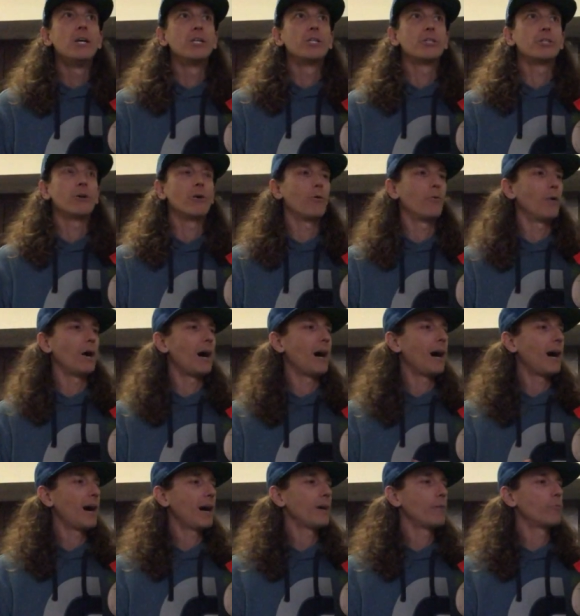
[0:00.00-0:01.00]
So
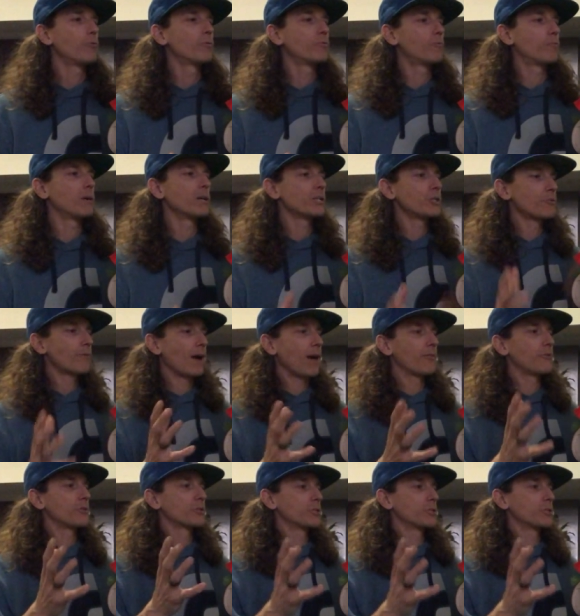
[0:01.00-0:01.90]
I would much rather